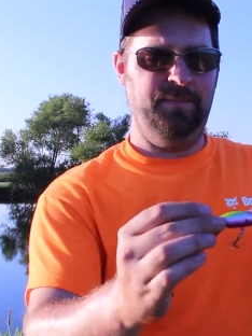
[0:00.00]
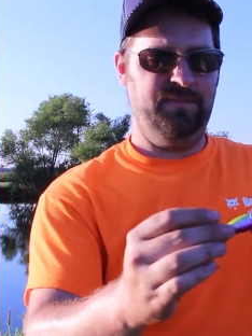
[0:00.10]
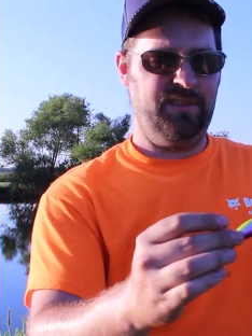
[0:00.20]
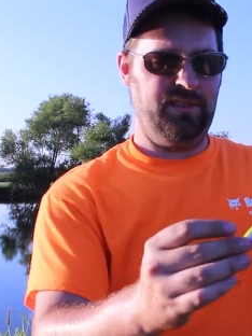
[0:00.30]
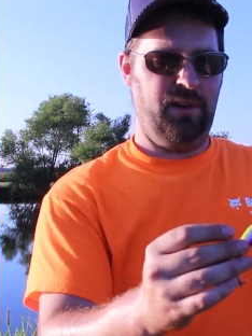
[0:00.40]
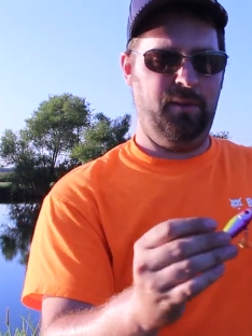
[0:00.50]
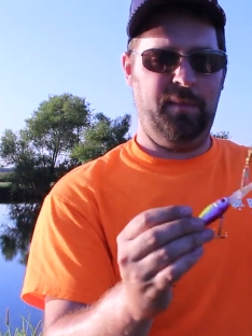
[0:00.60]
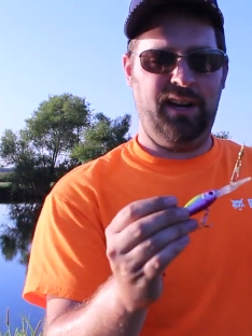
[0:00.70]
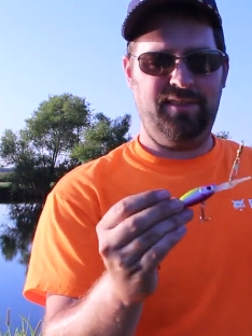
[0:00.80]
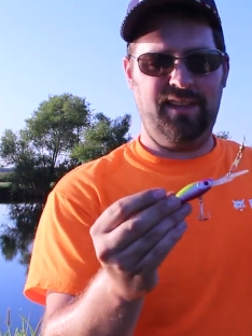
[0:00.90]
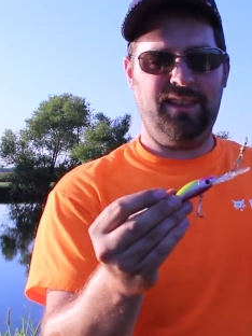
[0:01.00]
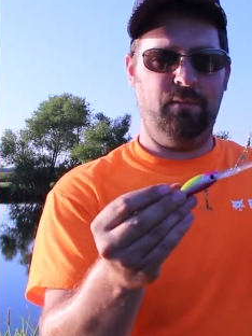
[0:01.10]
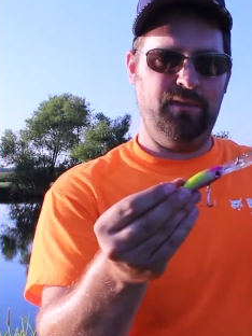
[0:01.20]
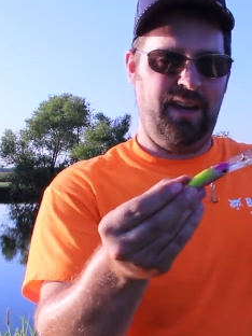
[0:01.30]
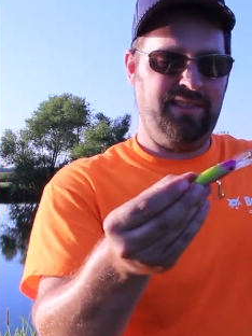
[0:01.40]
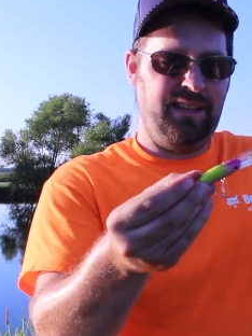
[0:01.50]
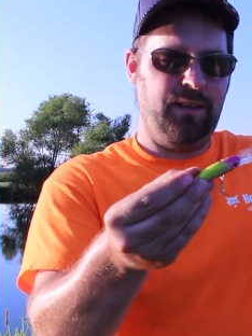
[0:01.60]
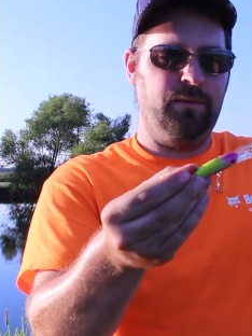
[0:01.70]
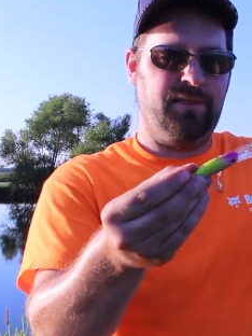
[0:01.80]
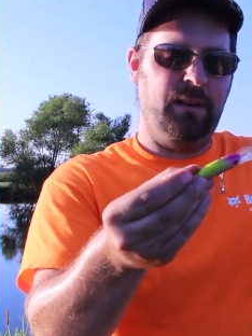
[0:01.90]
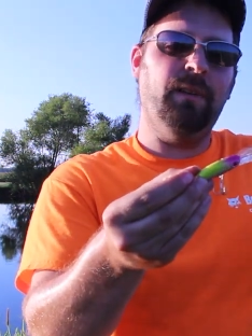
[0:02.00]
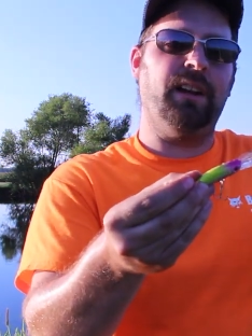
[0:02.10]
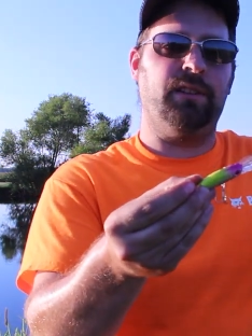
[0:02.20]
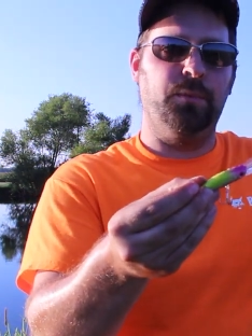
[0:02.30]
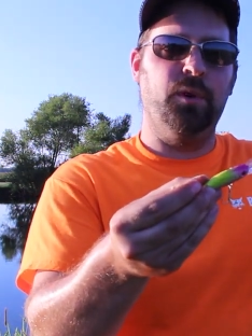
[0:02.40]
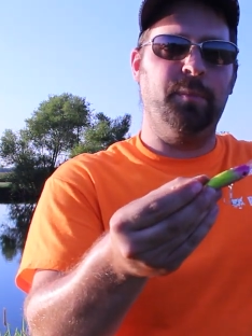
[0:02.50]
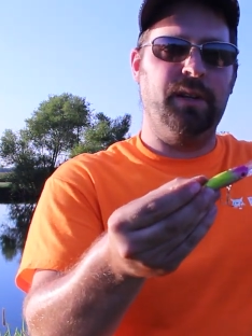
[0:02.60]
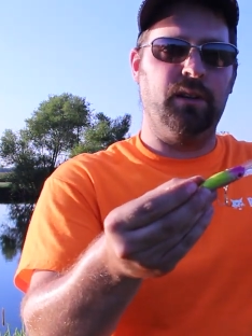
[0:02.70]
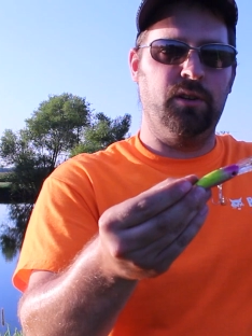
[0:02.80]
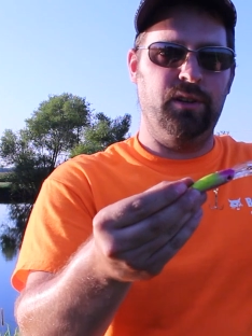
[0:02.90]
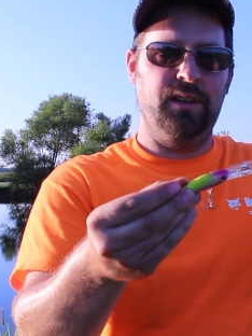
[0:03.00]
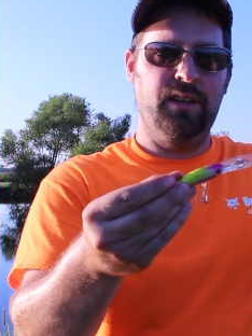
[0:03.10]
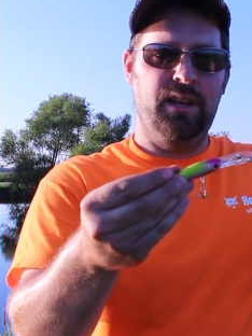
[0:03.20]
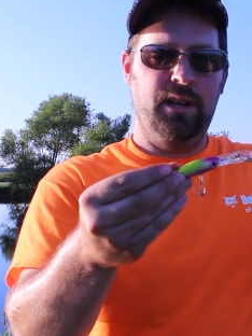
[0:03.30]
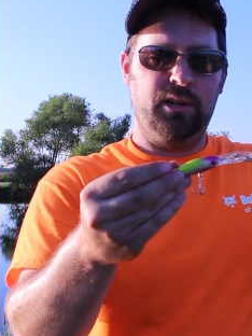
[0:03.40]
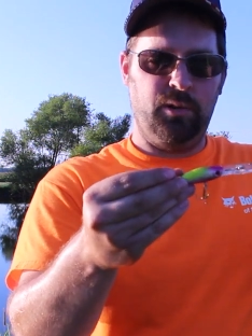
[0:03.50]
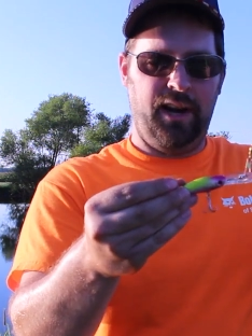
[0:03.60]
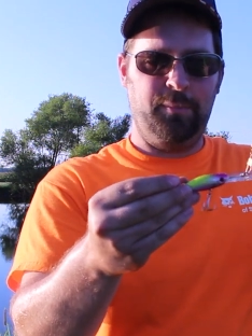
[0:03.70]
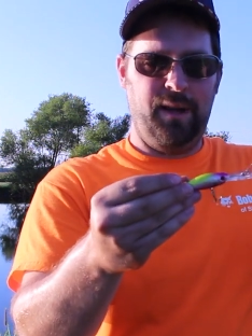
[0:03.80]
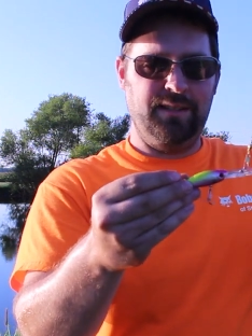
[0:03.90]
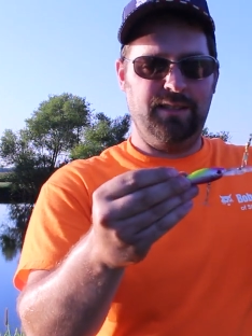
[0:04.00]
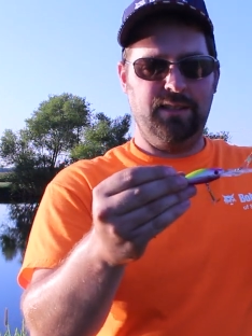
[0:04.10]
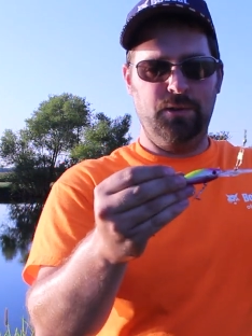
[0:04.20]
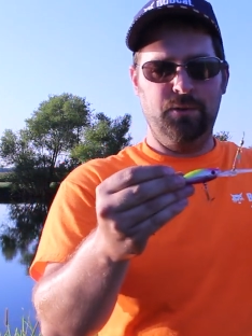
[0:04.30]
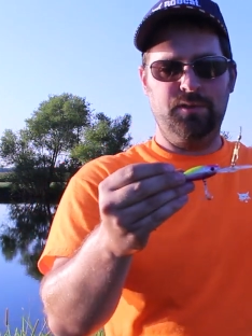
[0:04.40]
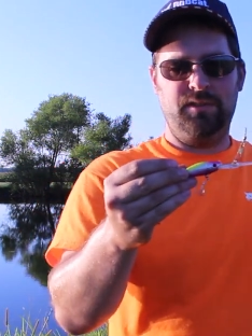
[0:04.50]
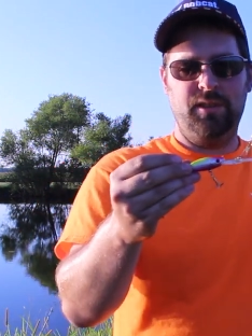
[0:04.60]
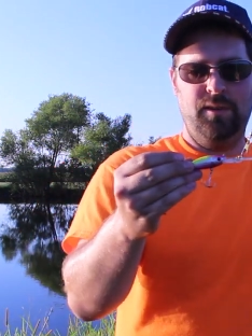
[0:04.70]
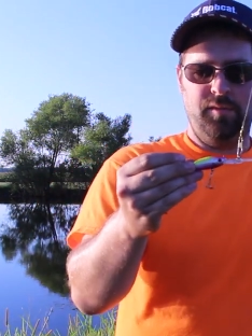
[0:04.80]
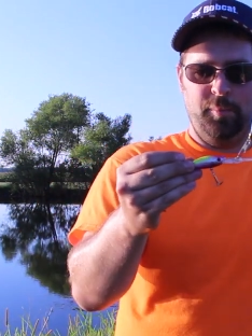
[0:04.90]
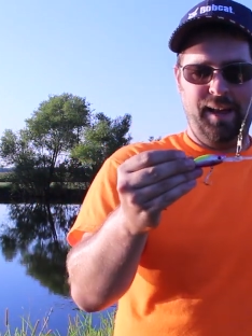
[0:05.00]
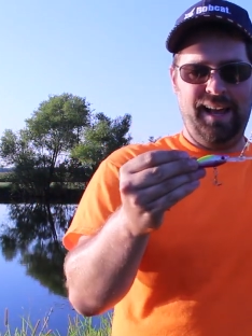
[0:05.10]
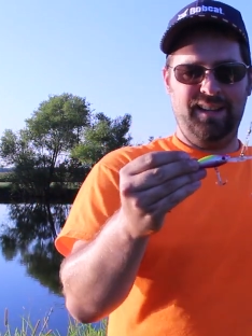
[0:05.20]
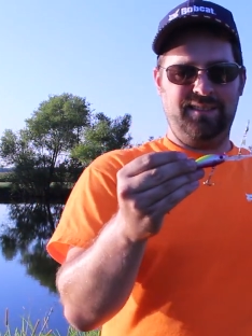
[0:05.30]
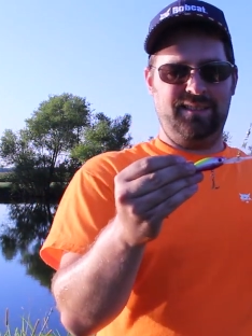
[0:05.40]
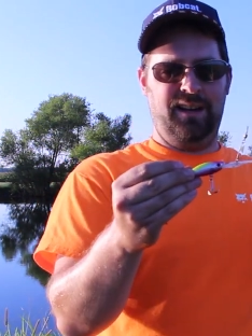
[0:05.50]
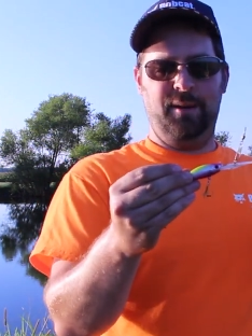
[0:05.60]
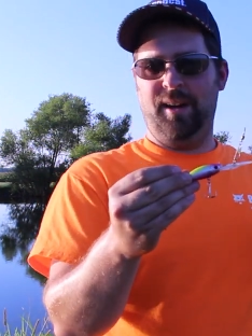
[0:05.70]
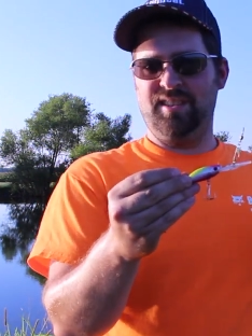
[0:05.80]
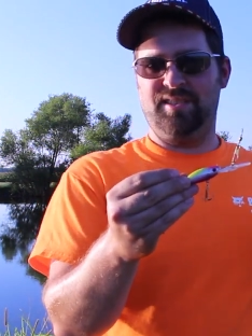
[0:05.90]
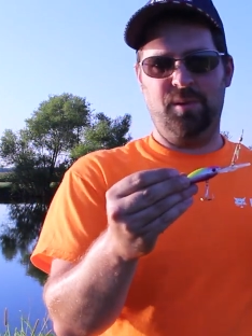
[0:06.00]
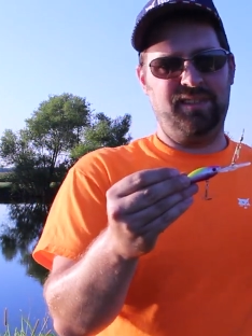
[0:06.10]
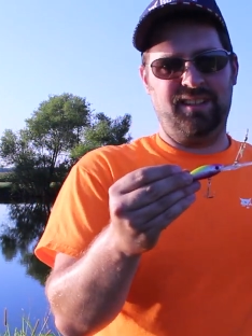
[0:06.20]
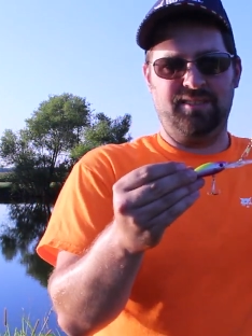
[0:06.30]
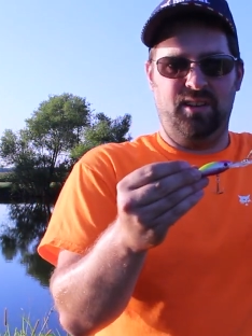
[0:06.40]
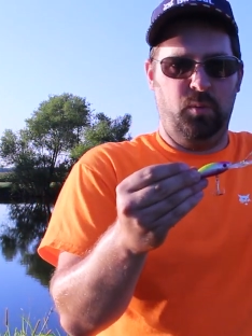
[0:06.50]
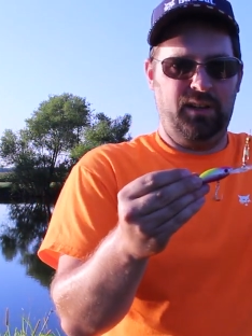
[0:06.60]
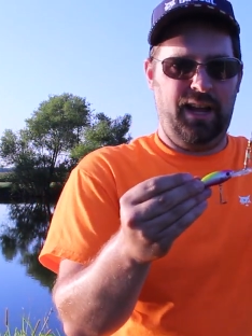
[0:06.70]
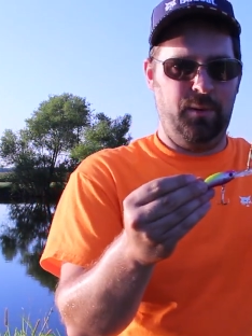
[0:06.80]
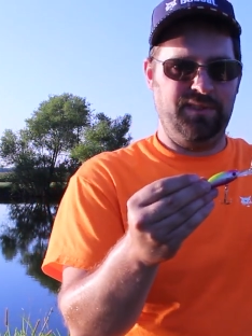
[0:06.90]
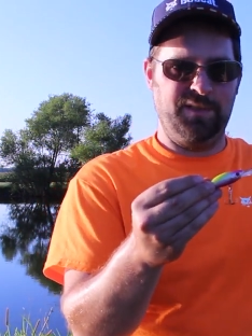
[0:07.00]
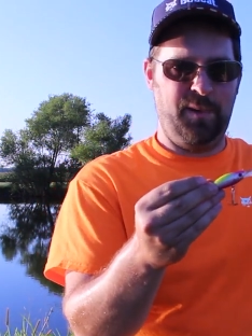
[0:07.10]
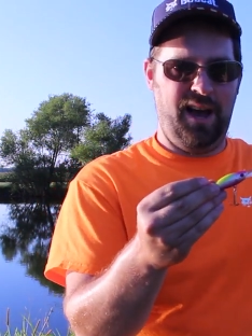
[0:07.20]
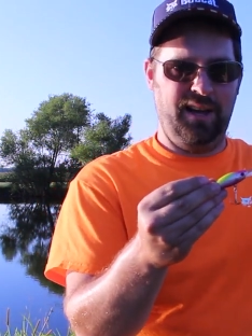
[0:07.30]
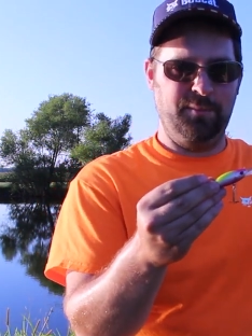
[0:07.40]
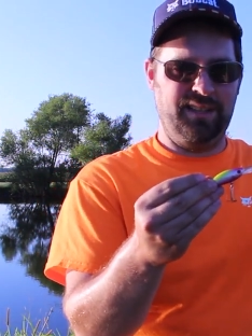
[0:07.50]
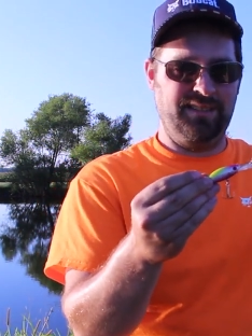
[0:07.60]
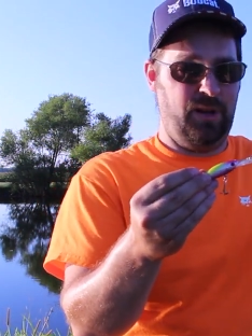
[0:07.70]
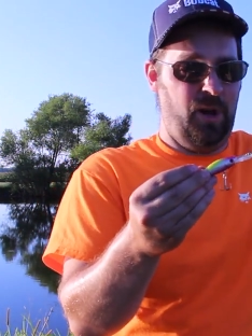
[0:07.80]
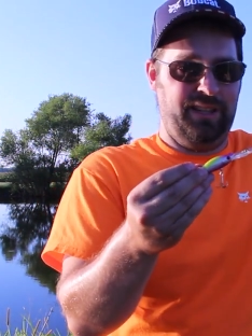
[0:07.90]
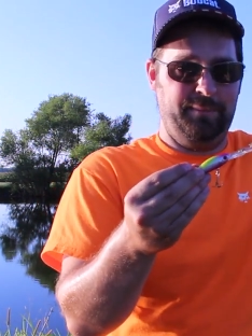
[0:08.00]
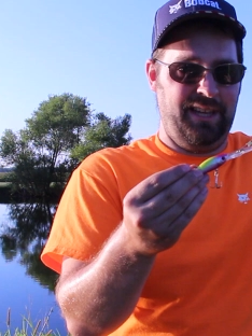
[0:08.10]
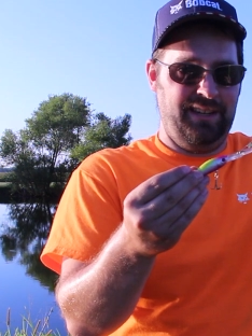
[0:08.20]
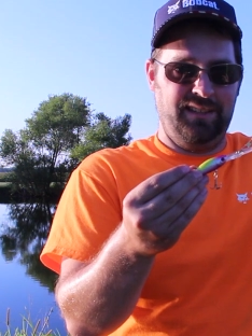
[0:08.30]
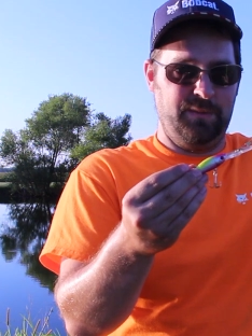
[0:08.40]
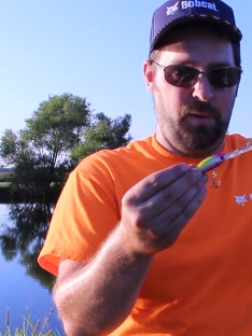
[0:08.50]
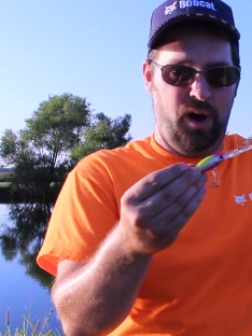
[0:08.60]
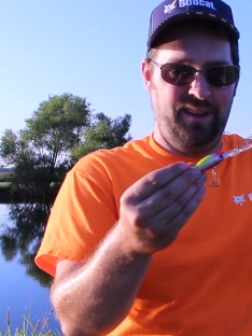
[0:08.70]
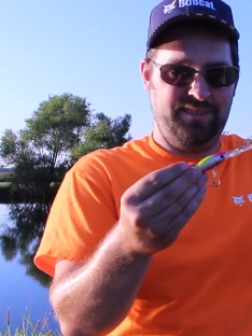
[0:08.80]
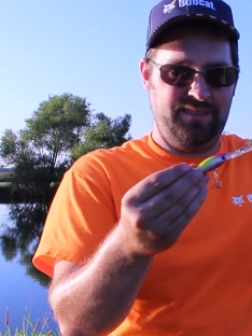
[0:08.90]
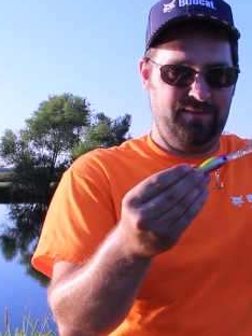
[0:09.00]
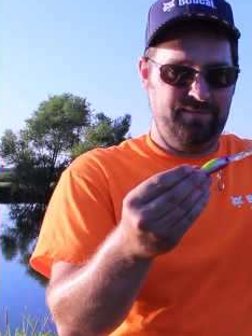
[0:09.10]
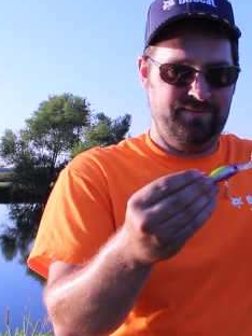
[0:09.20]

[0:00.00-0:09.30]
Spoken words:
So I mean, I think it theoretically would be a good crankbait to use for bass. I just don't think it's going to work out with this pond because all I'm getting is moss.